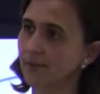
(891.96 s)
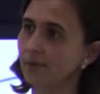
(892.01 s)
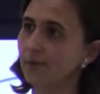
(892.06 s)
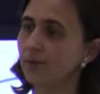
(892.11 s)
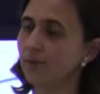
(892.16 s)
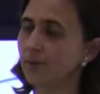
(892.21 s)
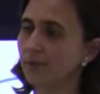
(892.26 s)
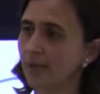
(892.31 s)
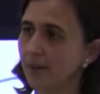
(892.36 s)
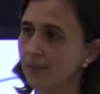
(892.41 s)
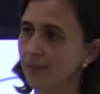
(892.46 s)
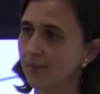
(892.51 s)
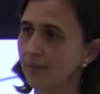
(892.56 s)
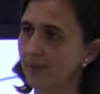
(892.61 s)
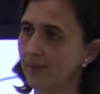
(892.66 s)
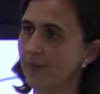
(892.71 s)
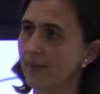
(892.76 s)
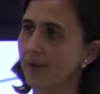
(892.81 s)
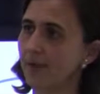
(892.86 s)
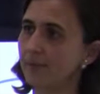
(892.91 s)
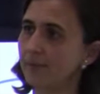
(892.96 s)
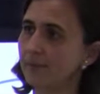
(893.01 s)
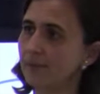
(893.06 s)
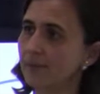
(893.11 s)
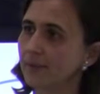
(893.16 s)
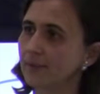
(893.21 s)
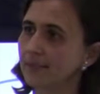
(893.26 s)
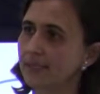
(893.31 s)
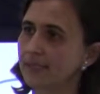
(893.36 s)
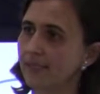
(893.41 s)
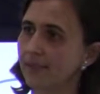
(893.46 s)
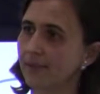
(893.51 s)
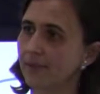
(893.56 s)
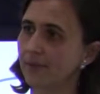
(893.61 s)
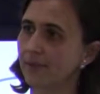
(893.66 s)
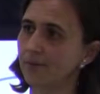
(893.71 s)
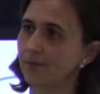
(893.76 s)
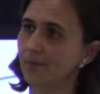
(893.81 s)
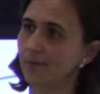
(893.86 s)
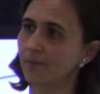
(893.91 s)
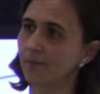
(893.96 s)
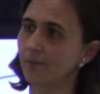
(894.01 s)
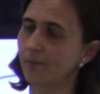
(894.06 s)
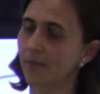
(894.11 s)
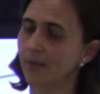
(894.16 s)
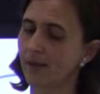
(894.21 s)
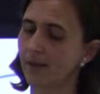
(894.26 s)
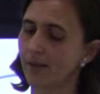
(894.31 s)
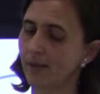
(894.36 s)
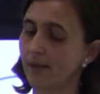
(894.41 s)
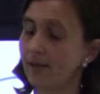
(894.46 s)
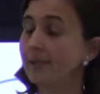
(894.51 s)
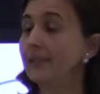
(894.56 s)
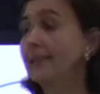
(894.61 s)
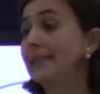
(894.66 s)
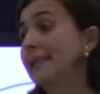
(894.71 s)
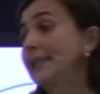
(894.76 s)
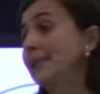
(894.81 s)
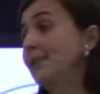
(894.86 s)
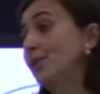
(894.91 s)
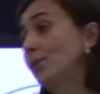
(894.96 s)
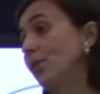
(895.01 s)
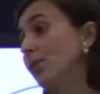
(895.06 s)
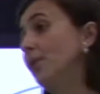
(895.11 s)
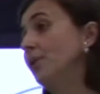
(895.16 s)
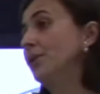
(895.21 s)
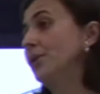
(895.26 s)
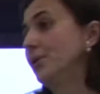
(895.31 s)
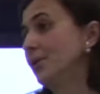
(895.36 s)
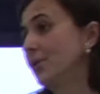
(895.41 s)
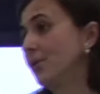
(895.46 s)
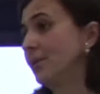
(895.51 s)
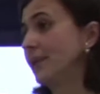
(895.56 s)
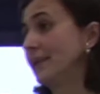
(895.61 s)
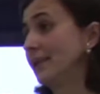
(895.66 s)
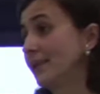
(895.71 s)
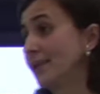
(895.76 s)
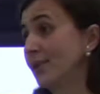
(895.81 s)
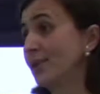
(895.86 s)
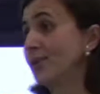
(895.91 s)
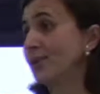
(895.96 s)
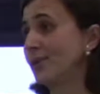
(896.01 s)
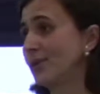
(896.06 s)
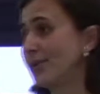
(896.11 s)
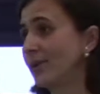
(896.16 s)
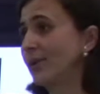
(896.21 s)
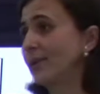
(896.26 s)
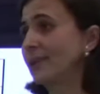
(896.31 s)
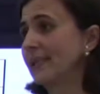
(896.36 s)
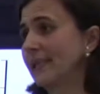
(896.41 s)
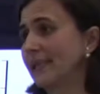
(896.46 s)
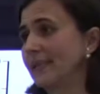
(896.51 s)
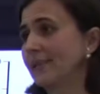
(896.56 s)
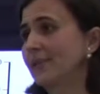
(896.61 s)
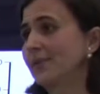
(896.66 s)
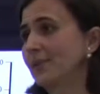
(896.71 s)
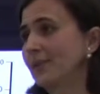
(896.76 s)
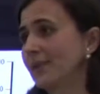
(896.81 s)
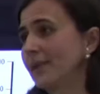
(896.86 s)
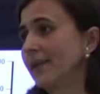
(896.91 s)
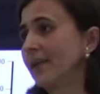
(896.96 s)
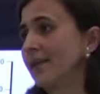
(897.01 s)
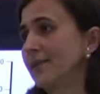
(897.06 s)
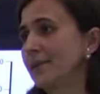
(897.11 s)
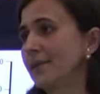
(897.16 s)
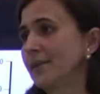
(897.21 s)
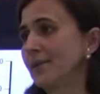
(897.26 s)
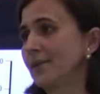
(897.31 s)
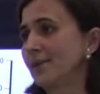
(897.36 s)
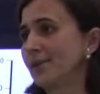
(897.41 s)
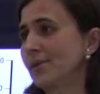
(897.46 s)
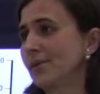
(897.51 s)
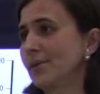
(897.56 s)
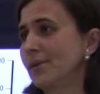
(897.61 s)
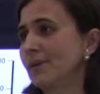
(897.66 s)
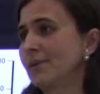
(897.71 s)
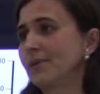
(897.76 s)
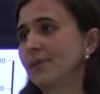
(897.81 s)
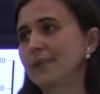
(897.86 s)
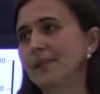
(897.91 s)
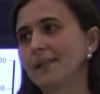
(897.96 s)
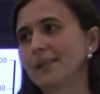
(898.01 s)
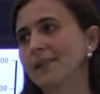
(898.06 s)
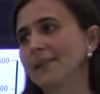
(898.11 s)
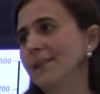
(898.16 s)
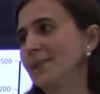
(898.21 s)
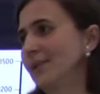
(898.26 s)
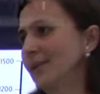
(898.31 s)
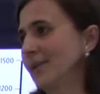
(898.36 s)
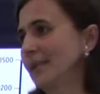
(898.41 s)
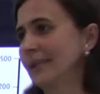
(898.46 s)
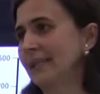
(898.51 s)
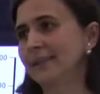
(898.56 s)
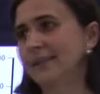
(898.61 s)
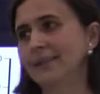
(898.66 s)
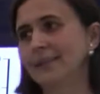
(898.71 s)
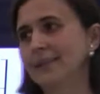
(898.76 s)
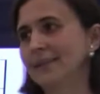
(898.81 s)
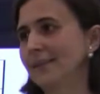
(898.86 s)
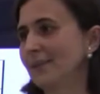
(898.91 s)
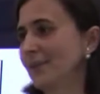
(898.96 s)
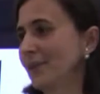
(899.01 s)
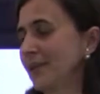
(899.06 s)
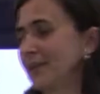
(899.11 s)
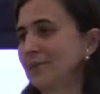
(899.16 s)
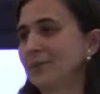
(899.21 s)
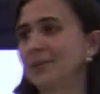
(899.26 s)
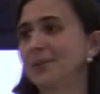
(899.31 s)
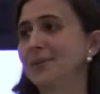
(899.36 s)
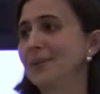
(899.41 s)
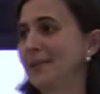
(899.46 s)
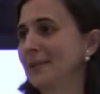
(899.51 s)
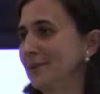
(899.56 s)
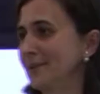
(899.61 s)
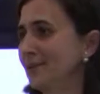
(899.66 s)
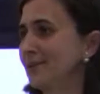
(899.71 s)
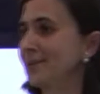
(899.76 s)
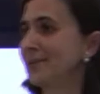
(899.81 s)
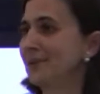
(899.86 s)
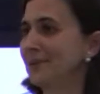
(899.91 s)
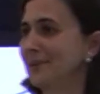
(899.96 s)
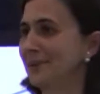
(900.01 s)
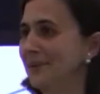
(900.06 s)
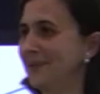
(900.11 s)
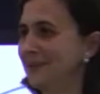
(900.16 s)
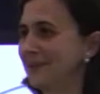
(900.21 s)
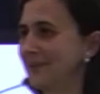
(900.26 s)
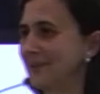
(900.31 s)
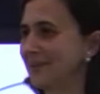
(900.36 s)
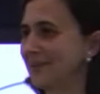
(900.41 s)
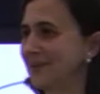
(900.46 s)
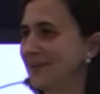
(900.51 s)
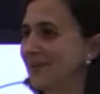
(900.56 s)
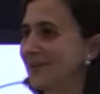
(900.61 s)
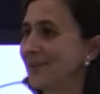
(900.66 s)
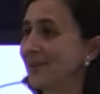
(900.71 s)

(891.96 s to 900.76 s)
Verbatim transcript: you know, coming with them to the scanner room this is all, you know, when it's a controlled case for the healthy controls. For the clinical cases, whatever you can do